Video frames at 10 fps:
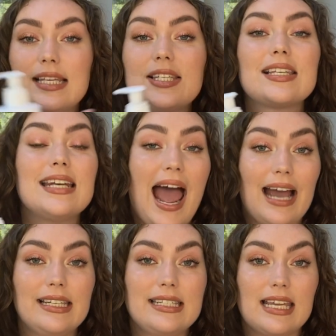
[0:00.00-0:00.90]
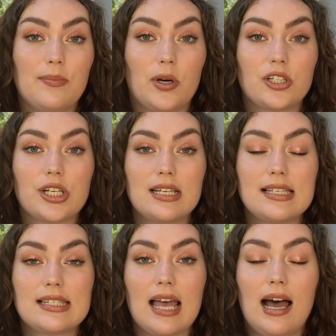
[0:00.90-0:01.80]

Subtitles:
This is an Accutane purchase.